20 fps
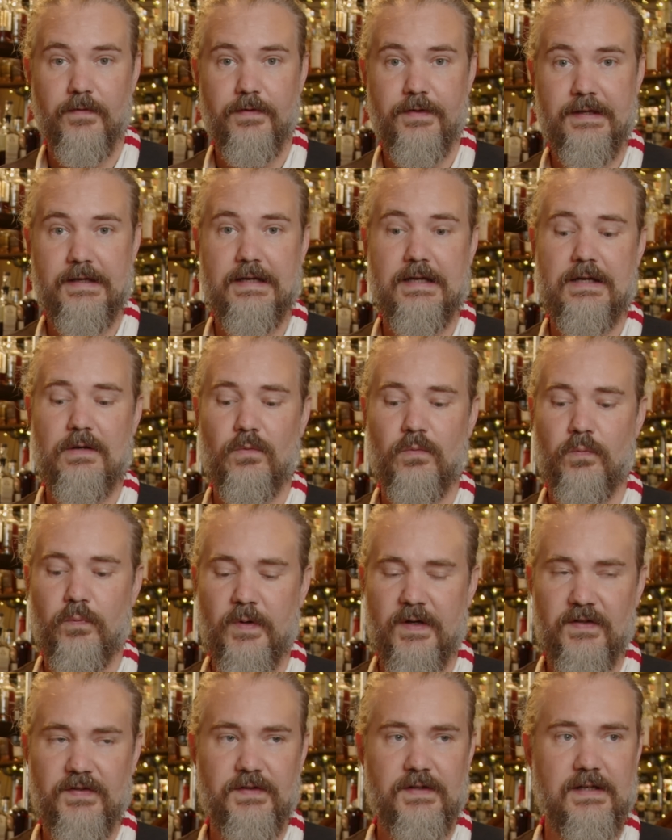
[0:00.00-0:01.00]
the
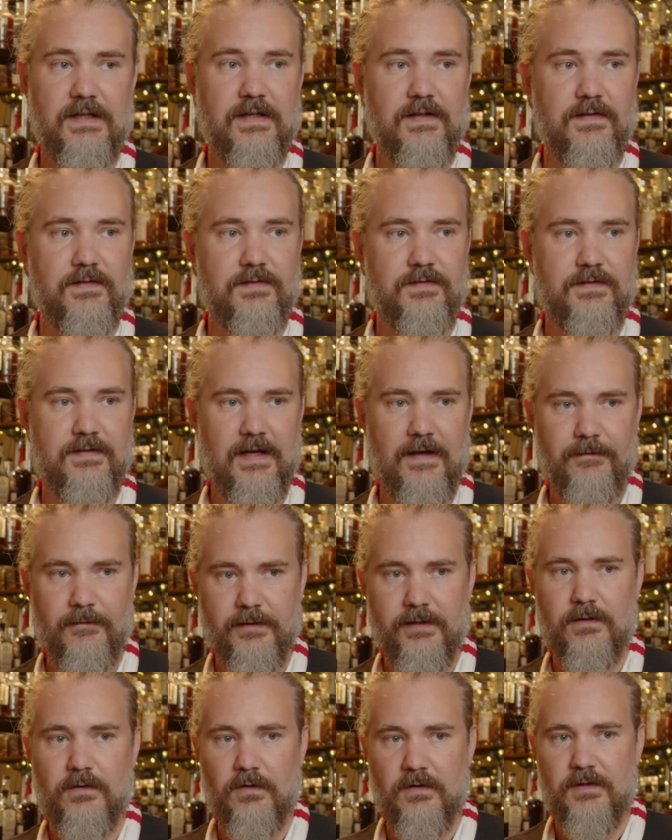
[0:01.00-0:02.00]
whiskey is
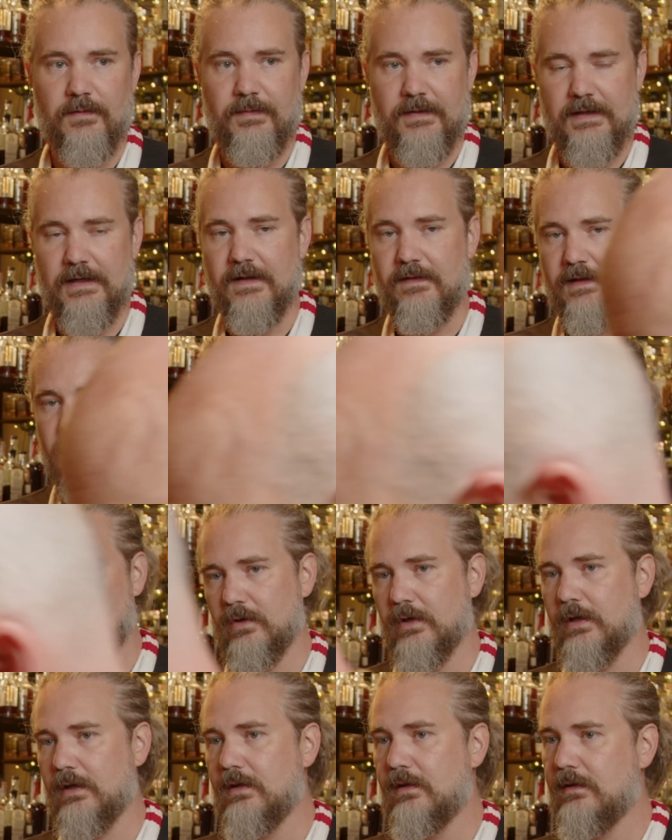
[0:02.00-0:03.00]
definitely going to be in that
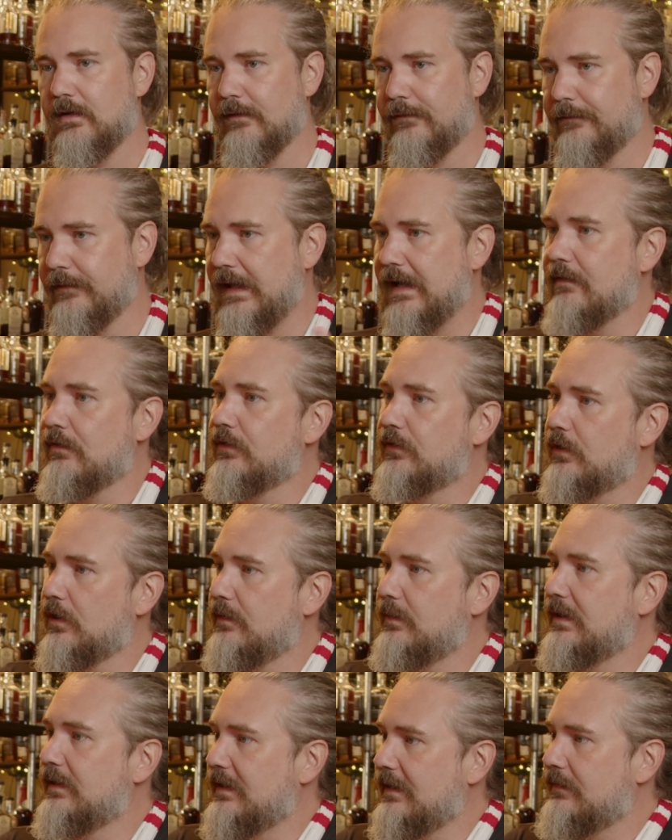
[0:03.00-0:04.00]
wood. The flavor is
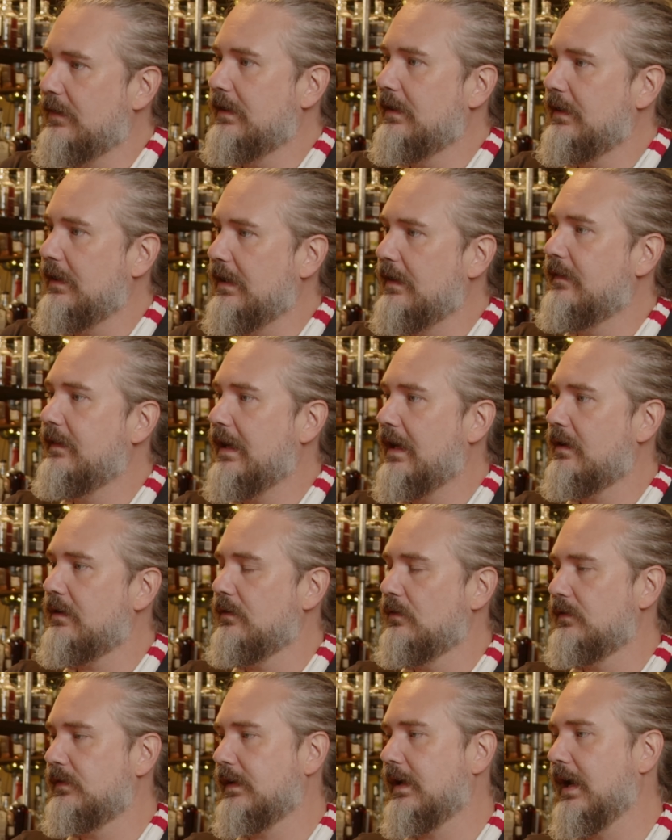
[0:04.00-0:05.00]
going to be living in
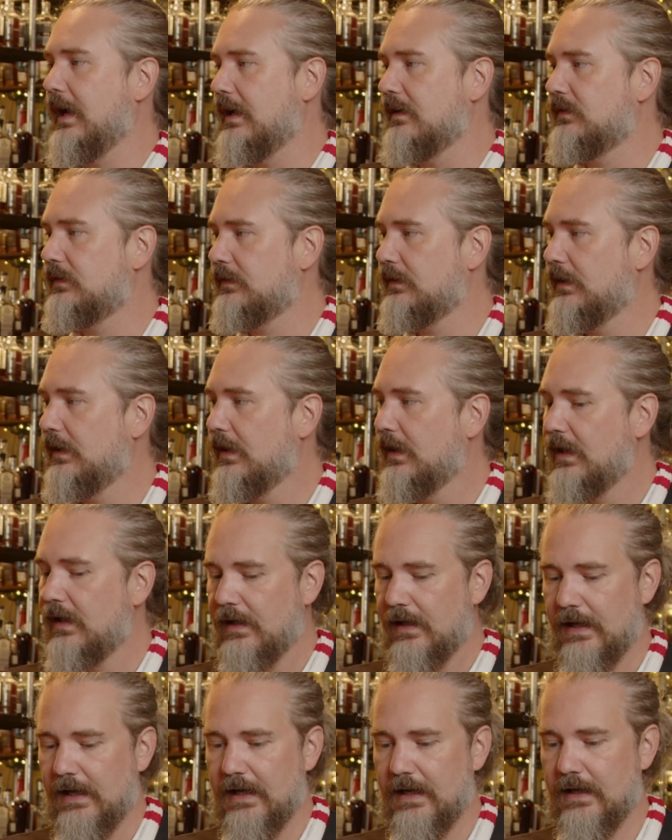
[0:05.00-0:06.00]
that used cask.
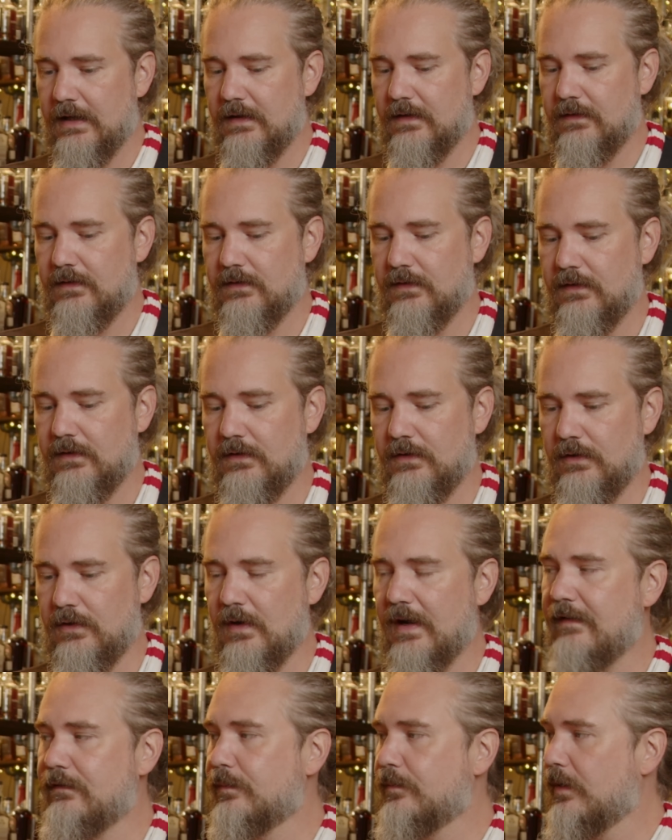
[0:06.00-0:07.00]
And
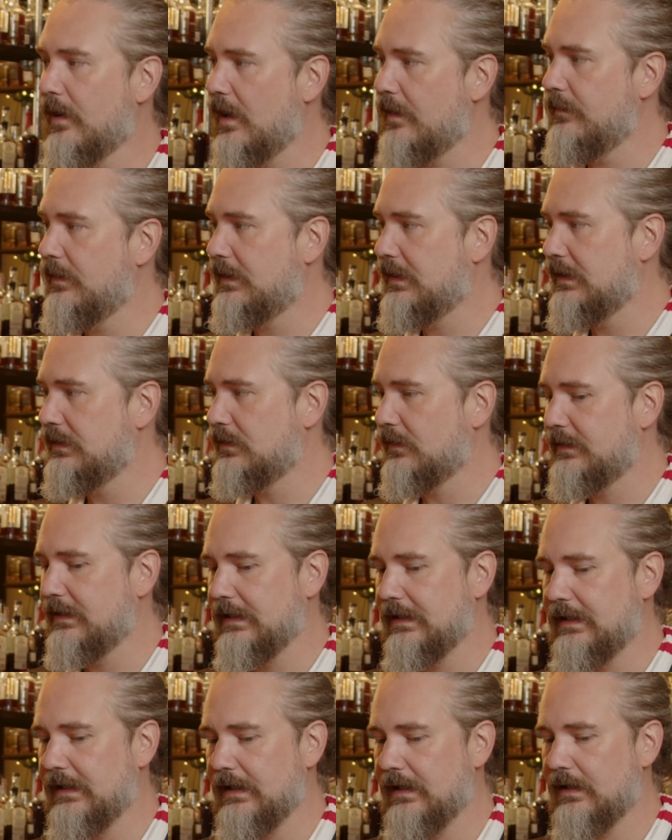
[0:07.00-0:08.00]
you have a problem because you're
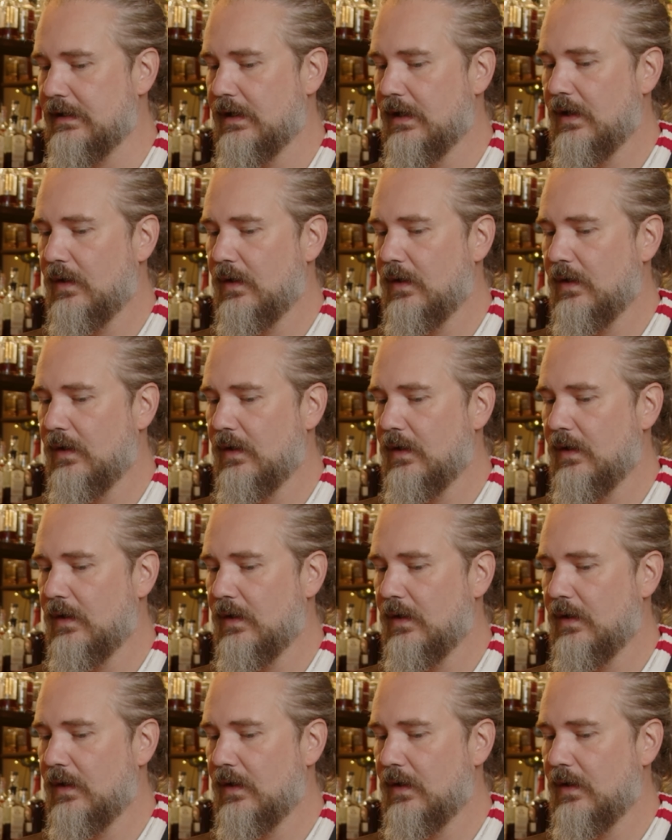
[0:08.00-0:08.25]
thinking,